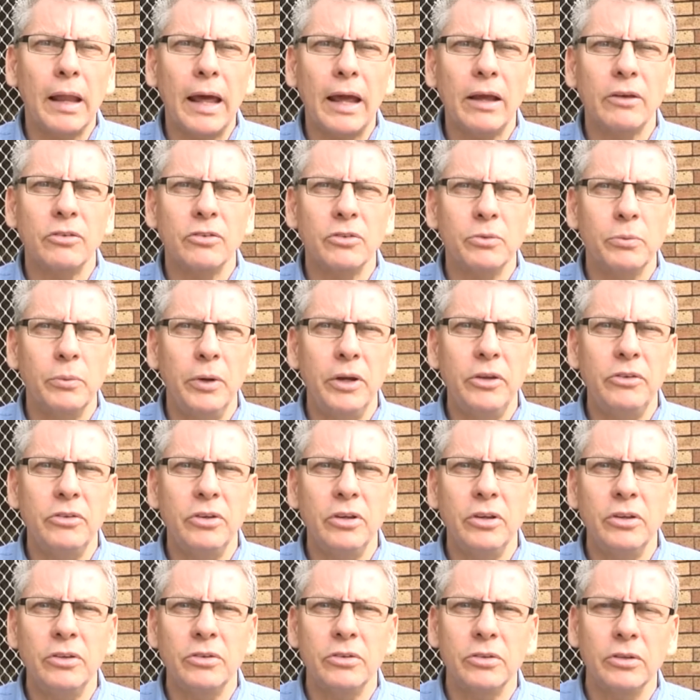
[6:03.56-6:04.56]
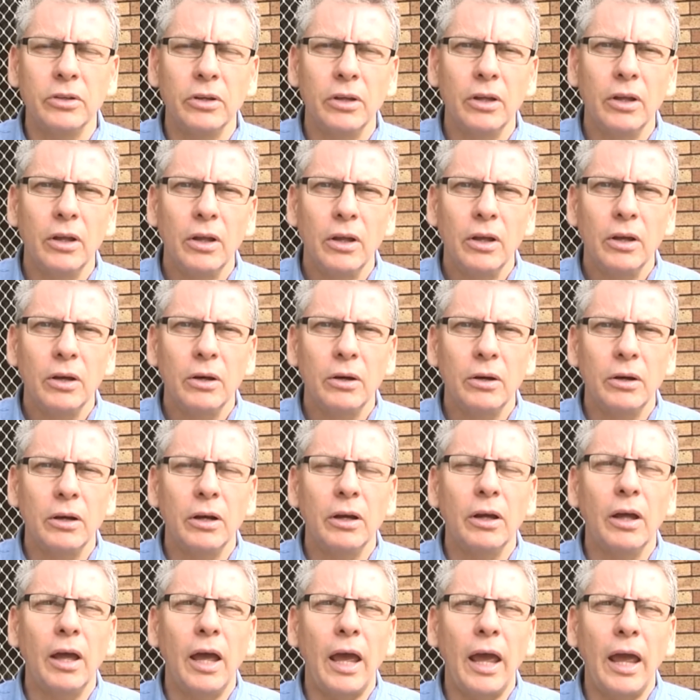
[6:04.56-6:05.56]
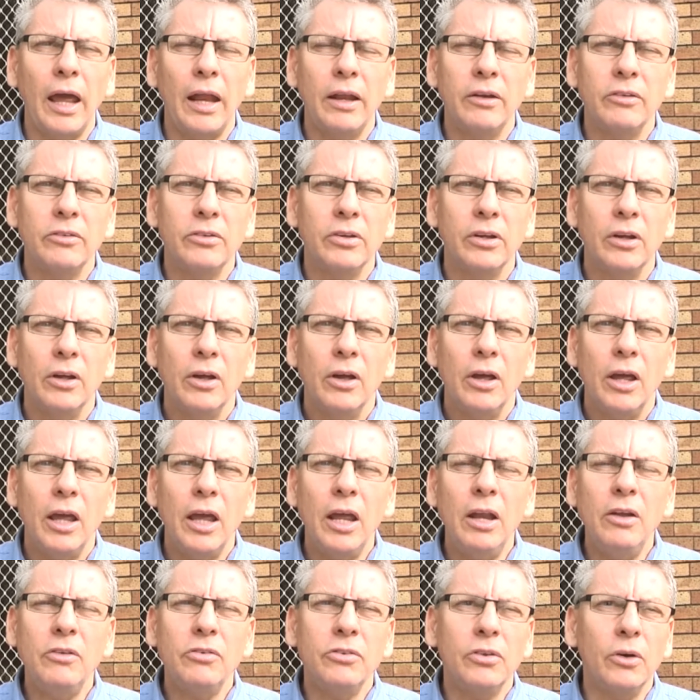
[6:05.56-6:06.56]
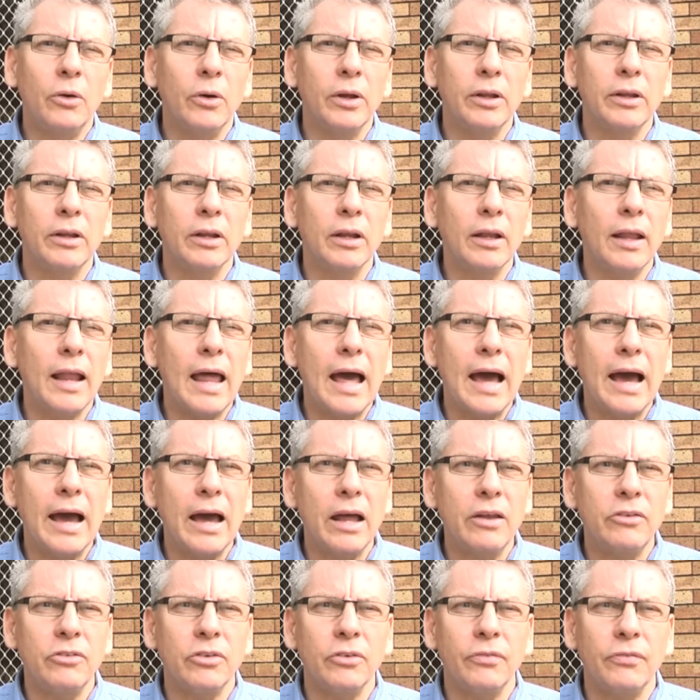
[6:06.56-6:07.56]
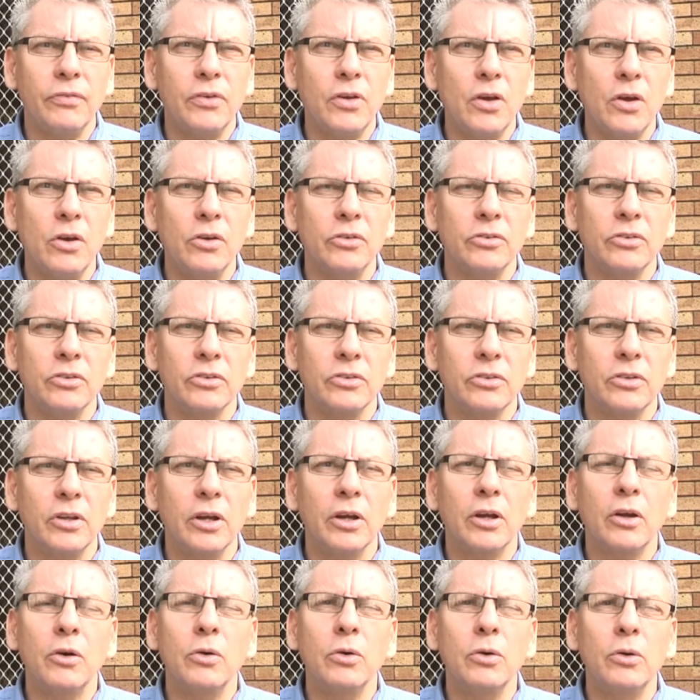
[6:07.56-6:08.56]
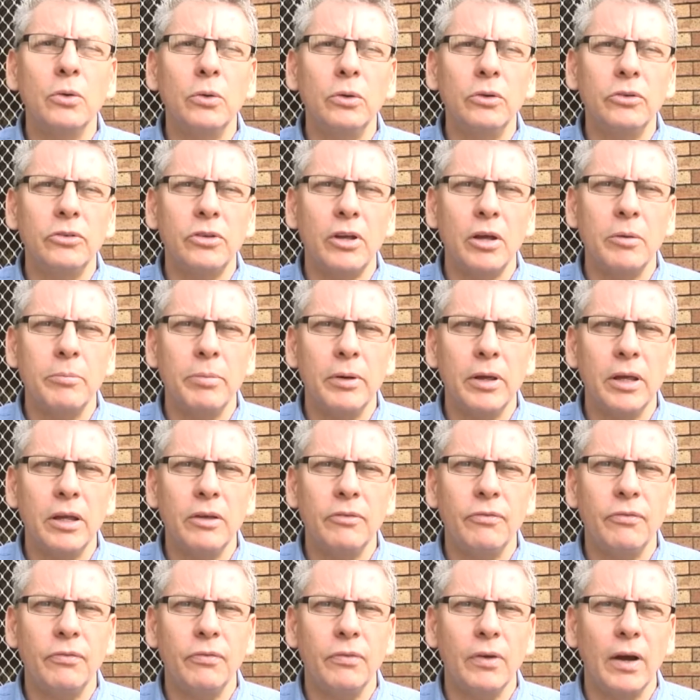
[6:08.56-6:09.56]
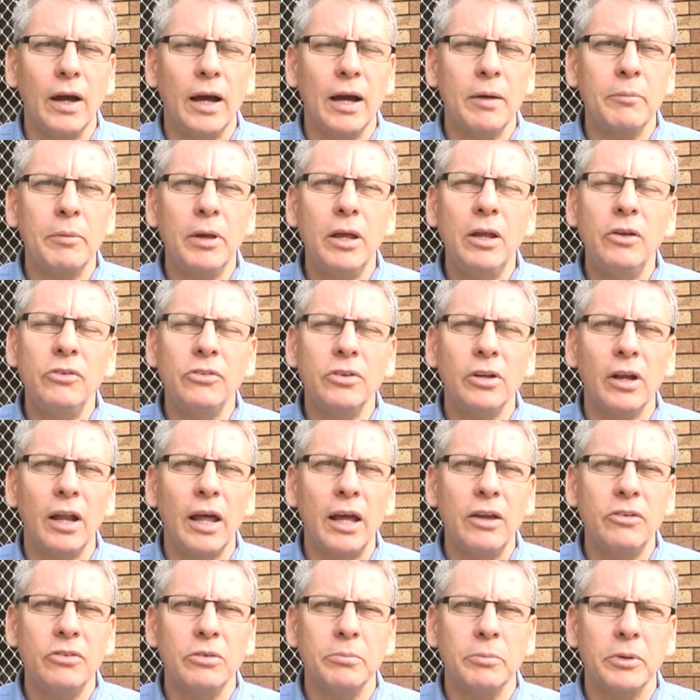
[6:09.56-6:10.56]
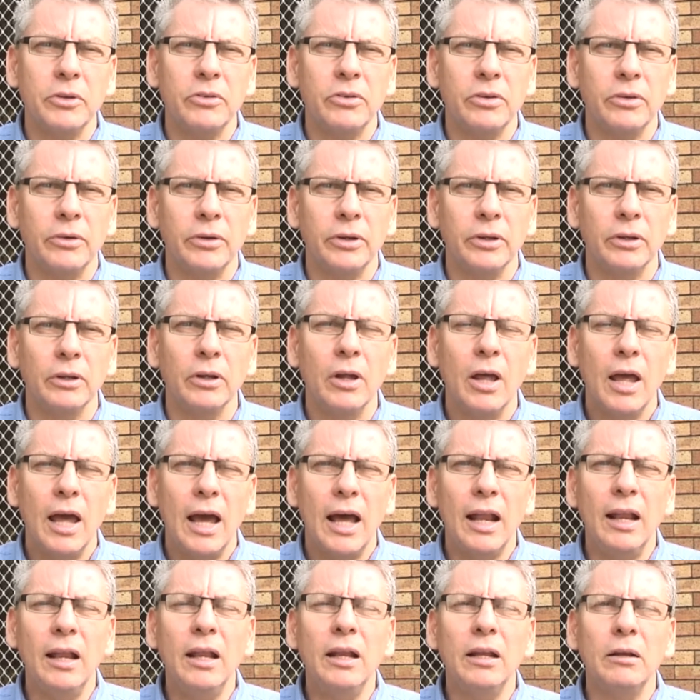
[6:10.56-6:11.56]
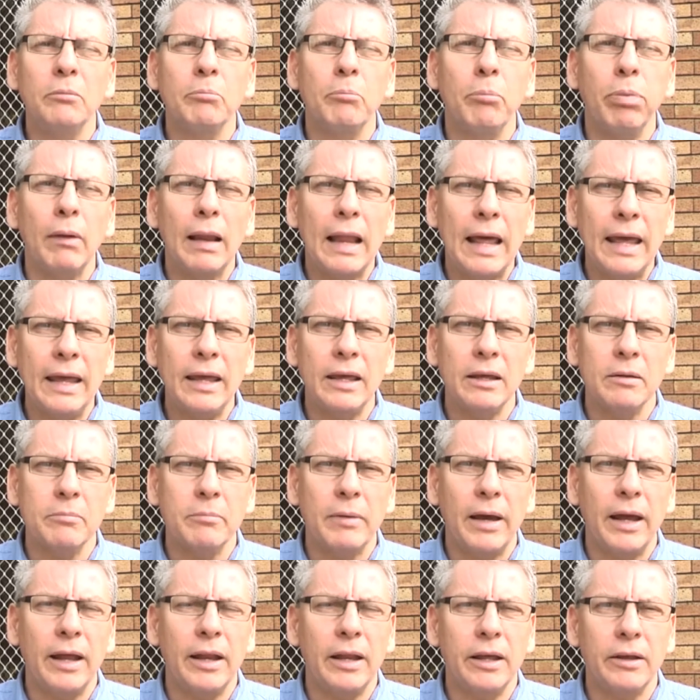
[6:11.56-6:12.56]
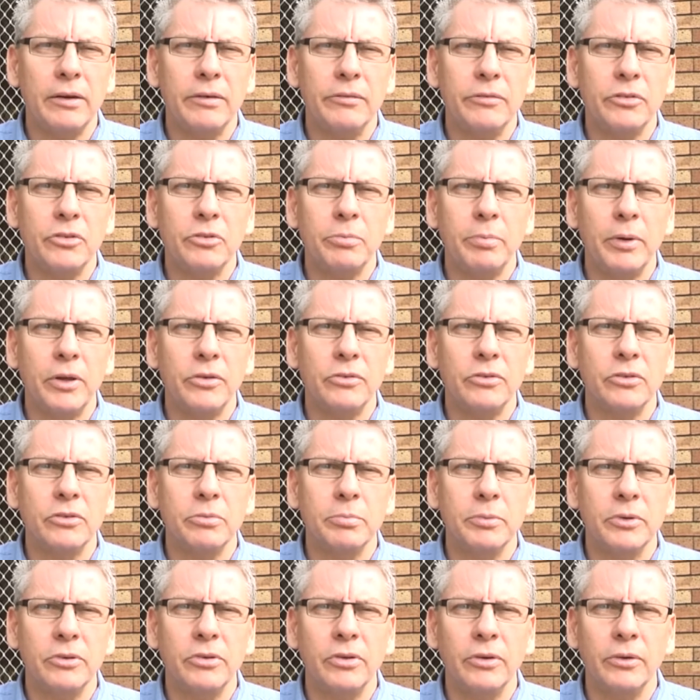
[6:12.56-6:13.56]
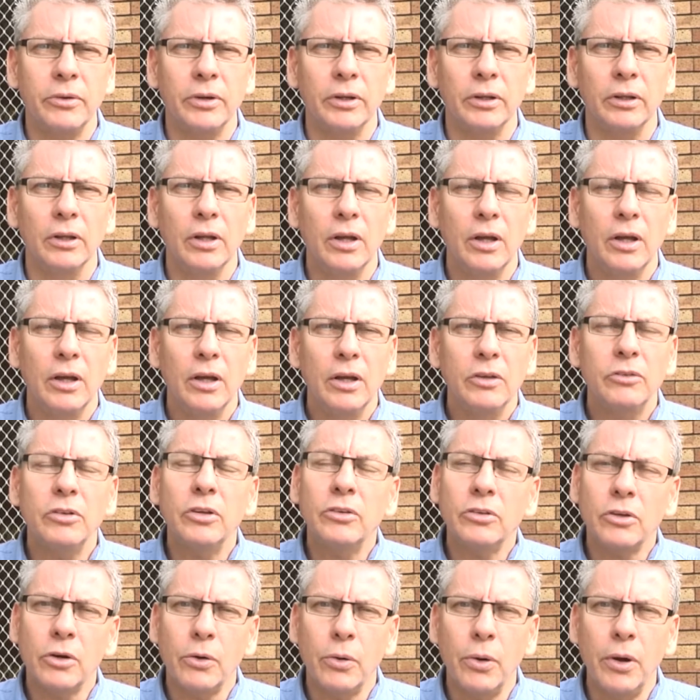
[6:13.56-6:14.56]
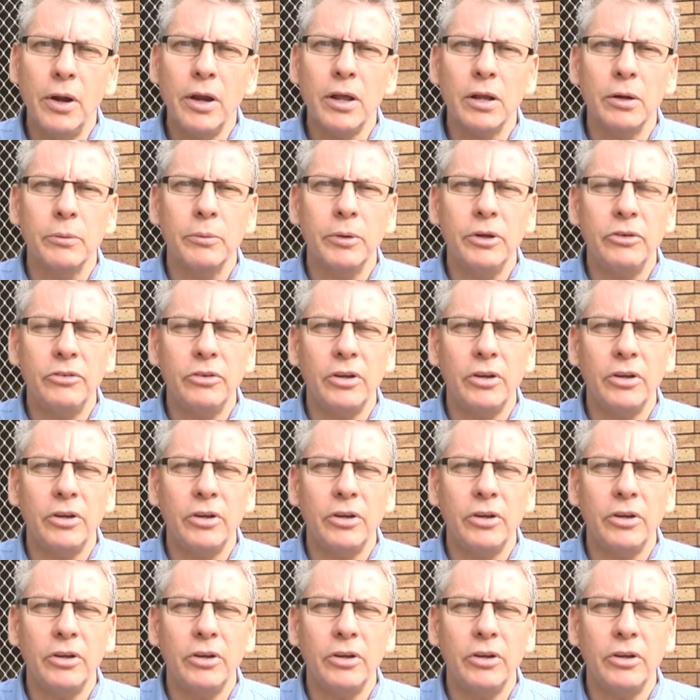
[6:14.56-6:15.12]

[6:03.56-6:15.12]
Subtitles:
black switches, and inside the larger fuses there could also be insulation material, a little blanket made out of asbestos material. So it's critical we